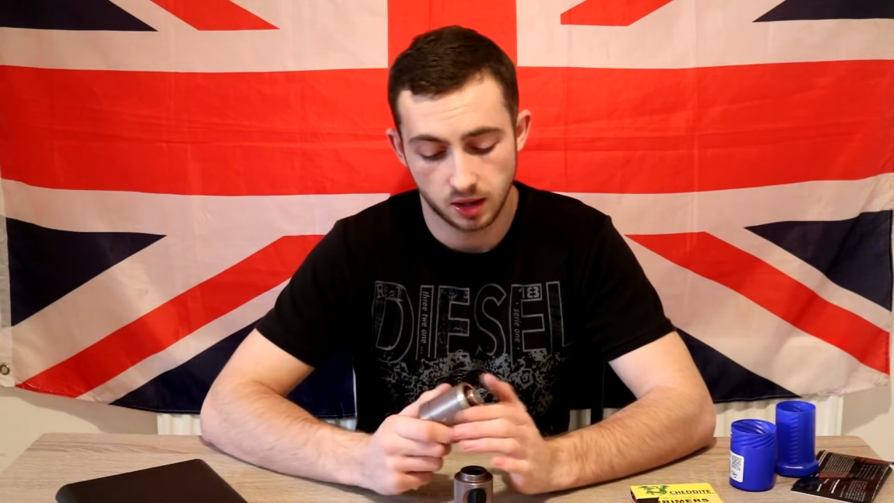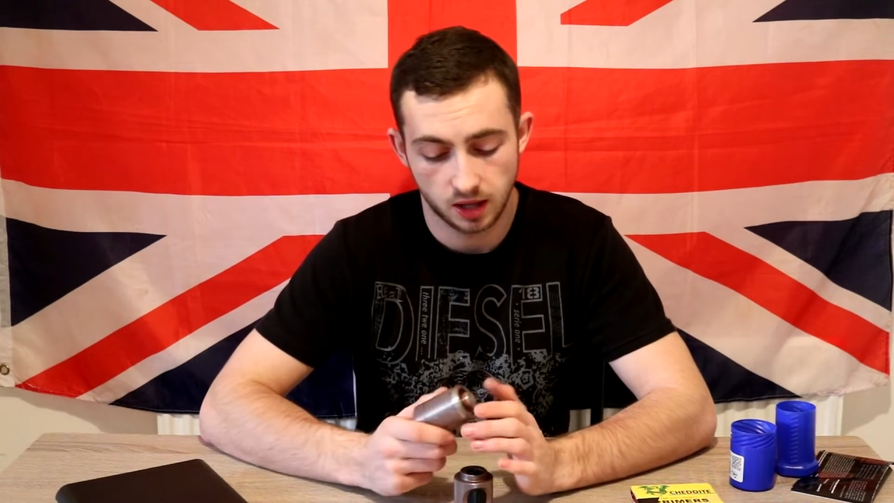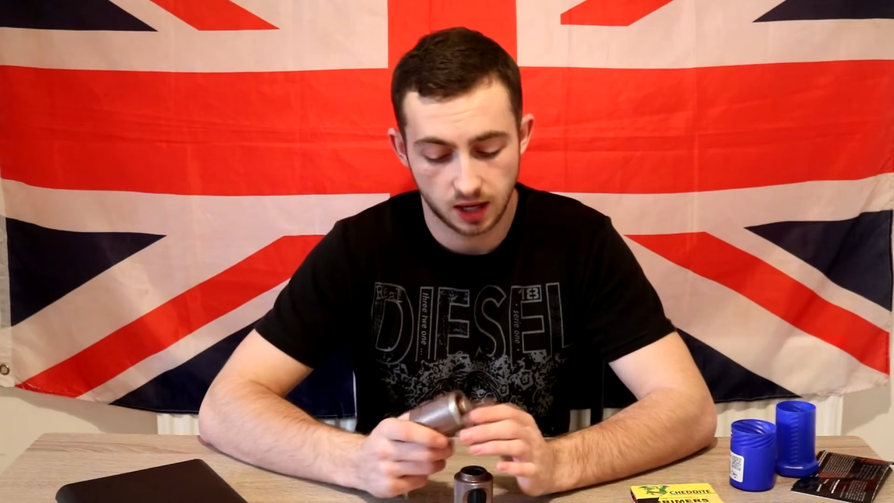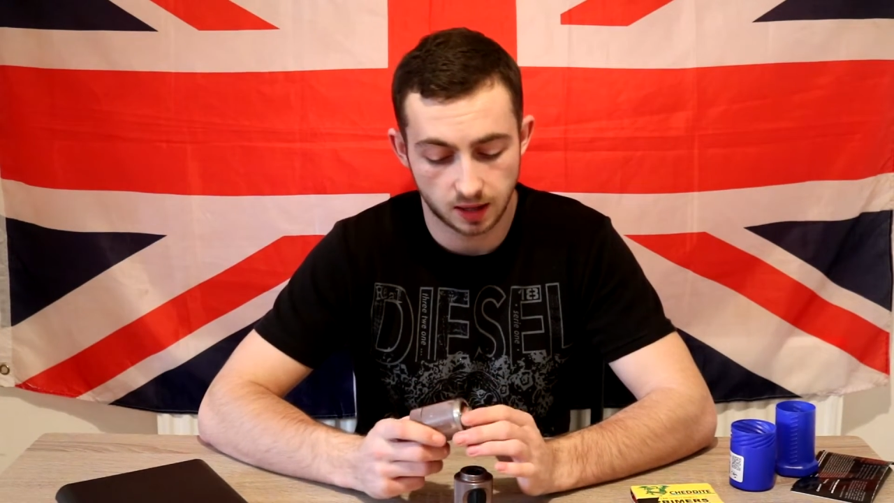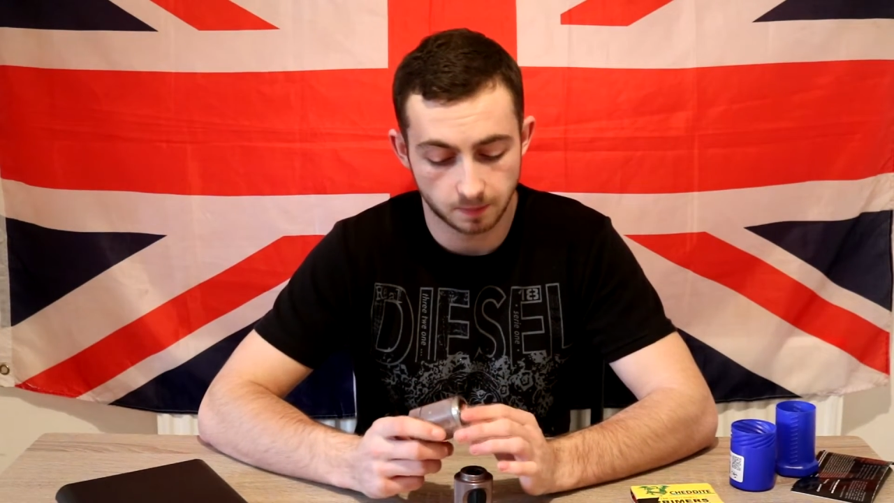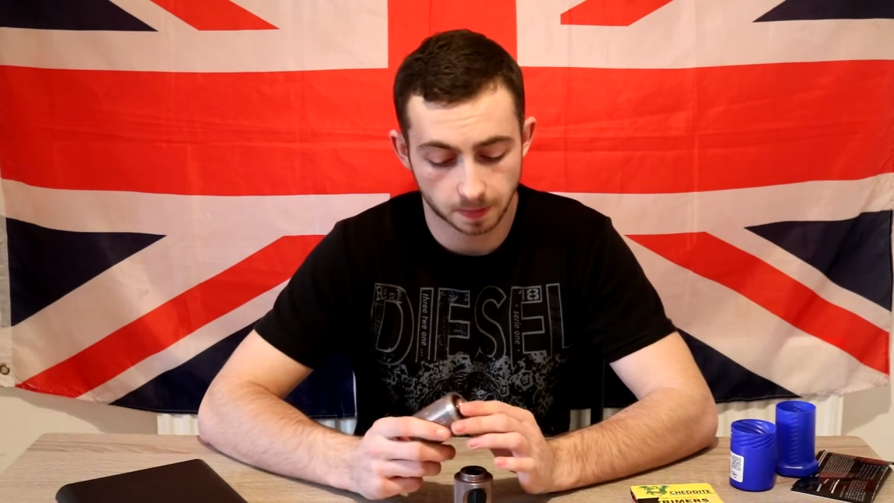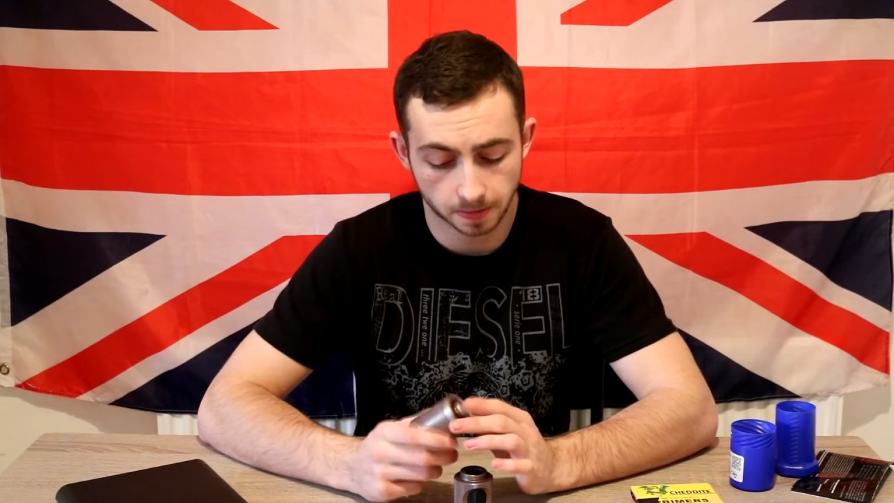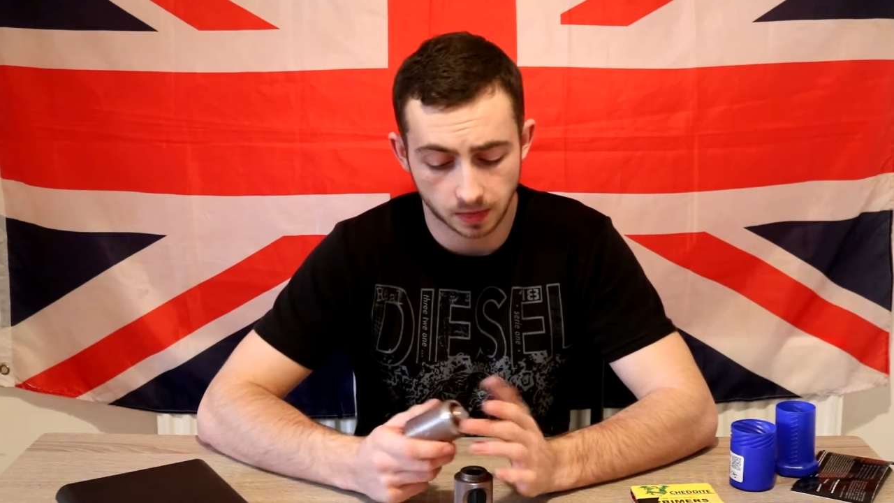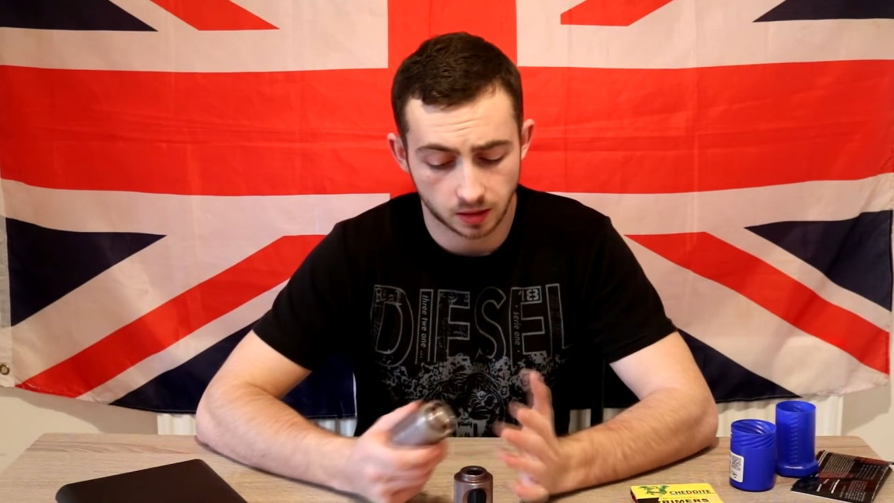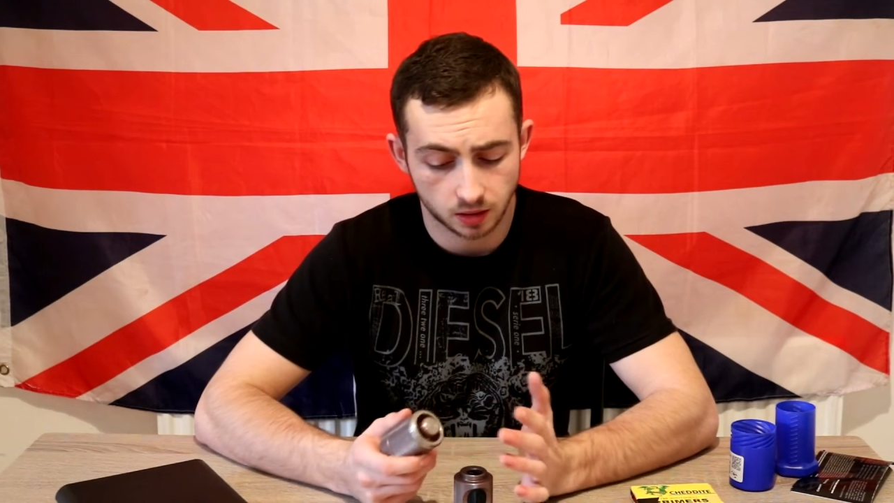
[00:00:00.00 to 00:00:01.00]

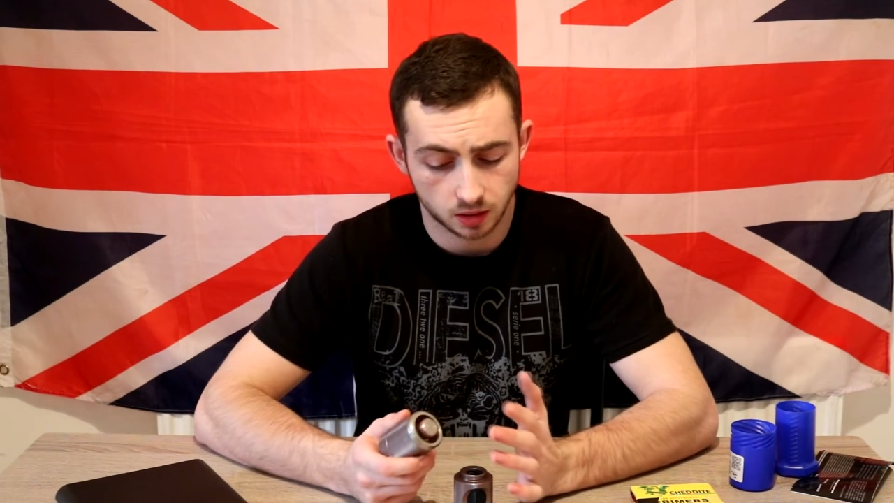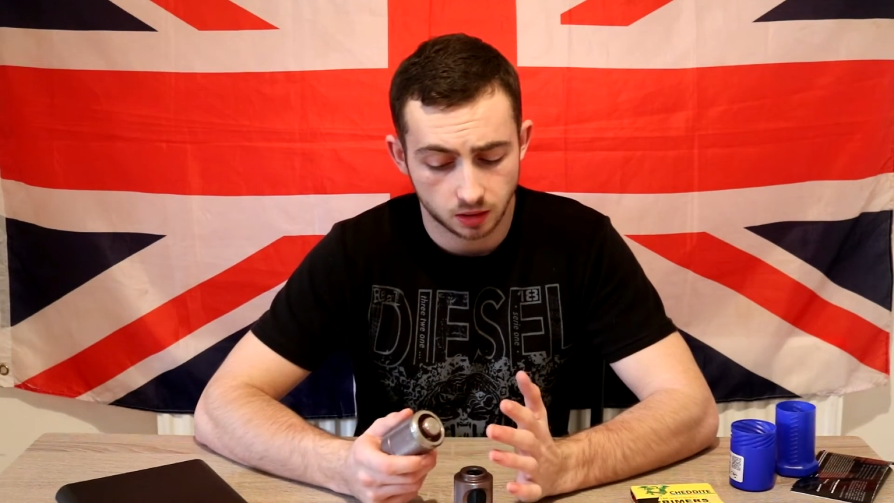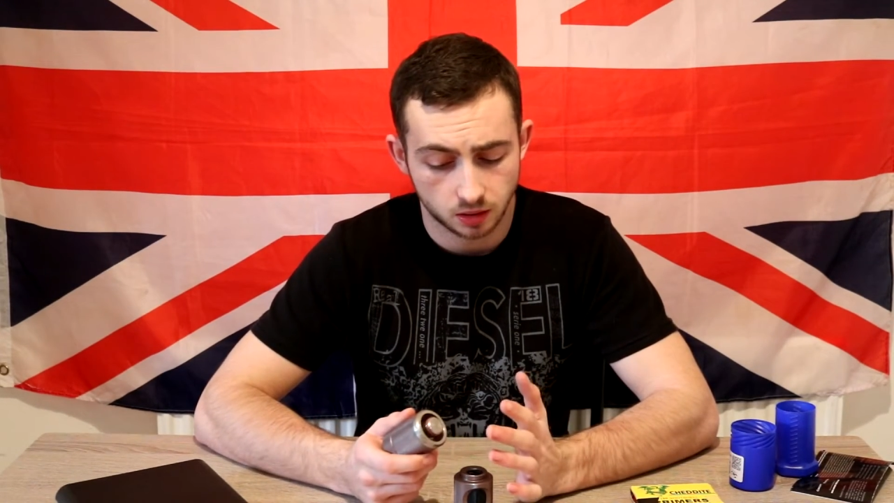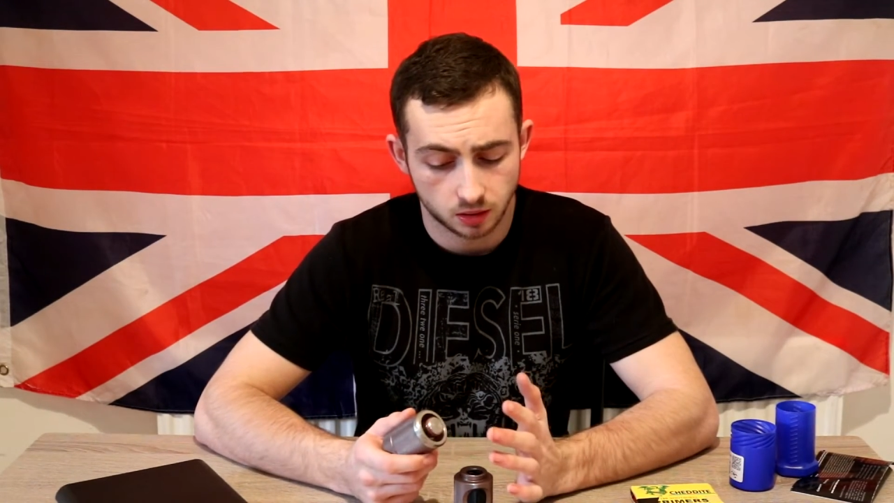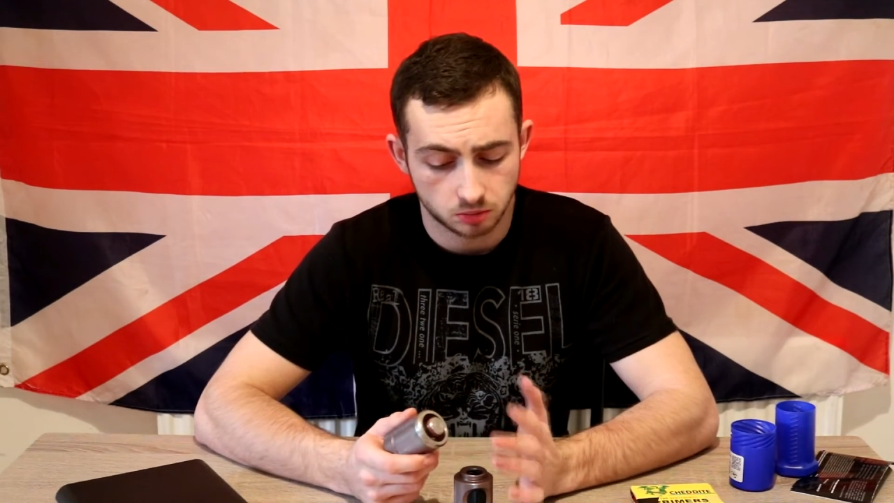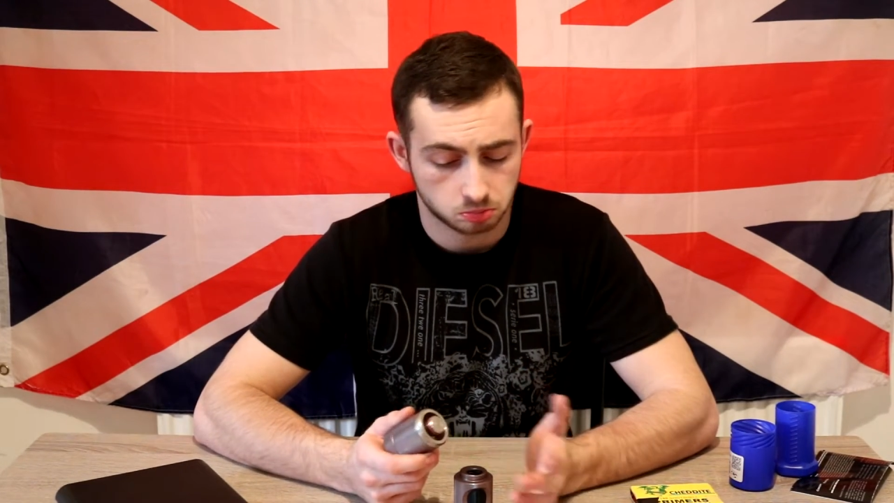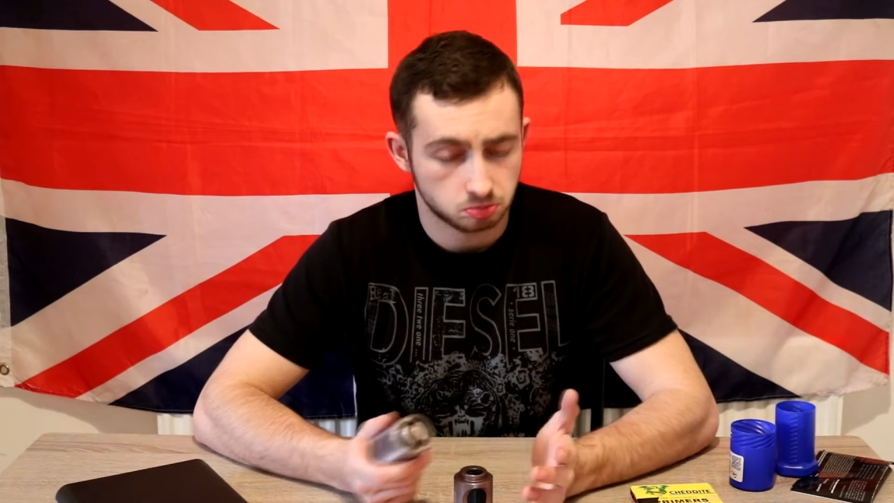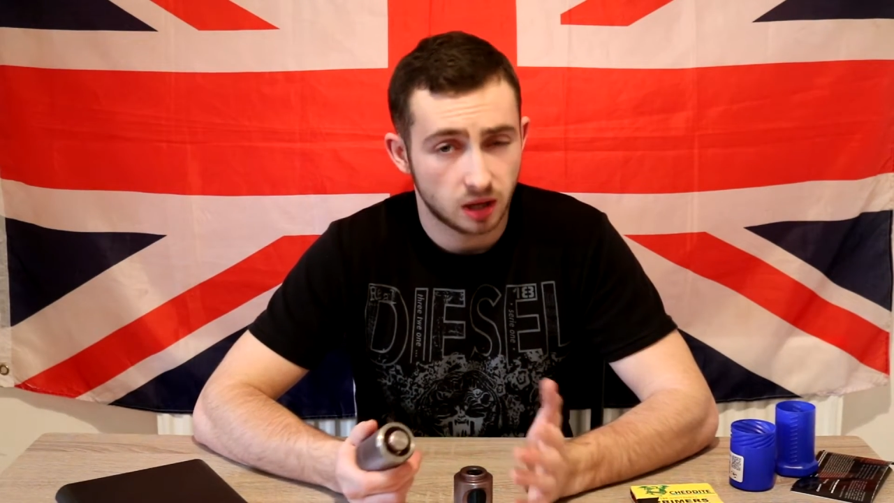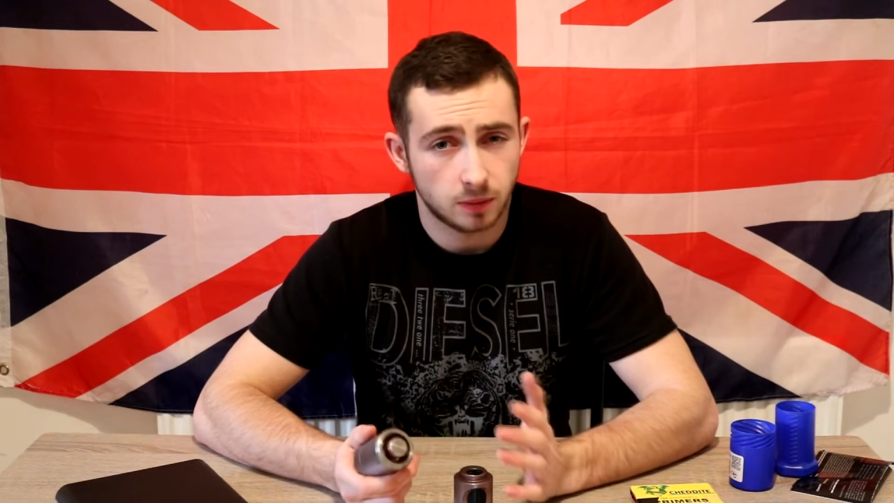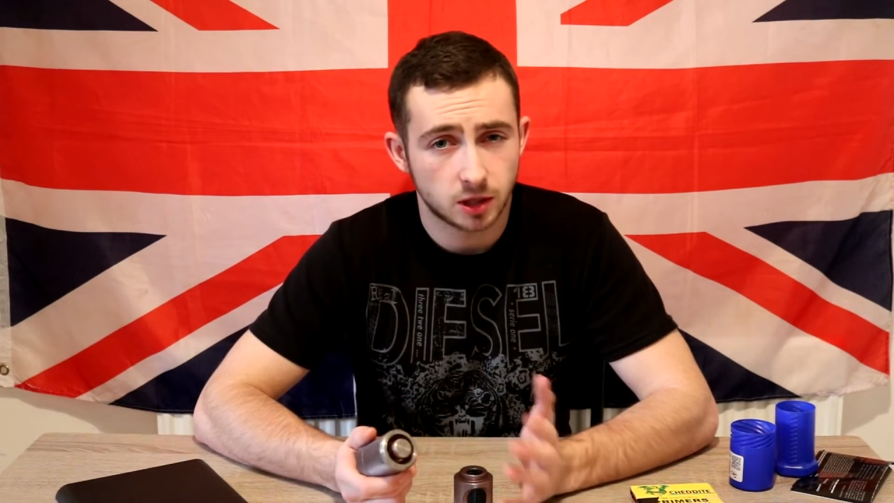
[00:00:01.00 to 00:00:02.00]

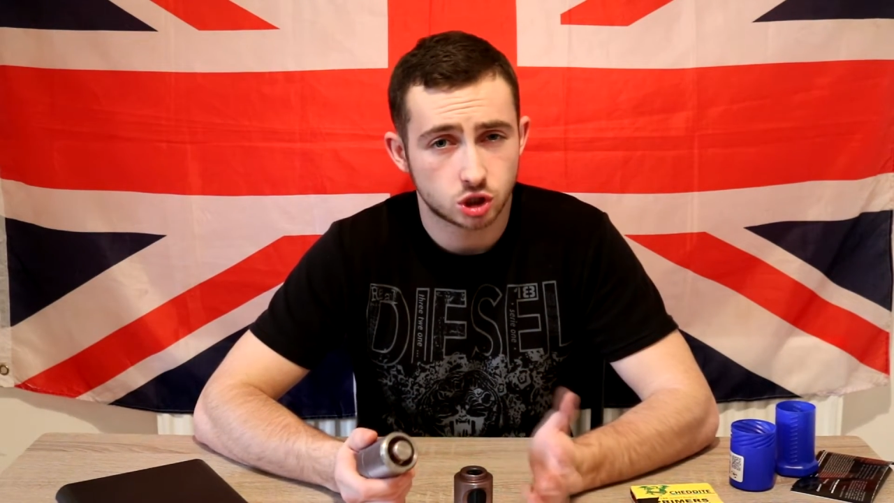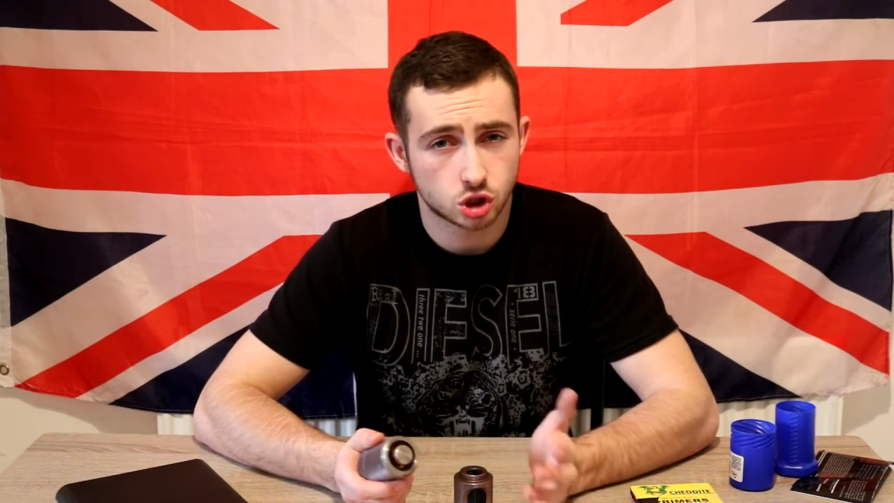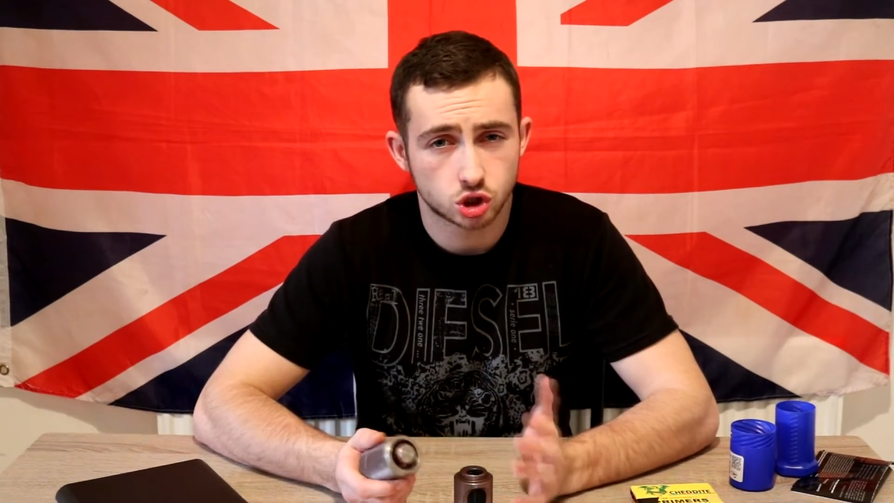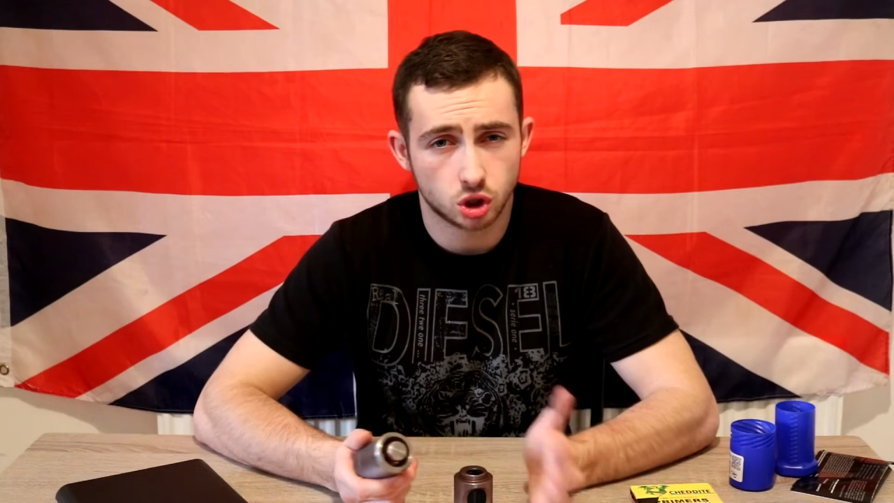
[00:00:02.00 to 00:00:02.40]
Maybe it's just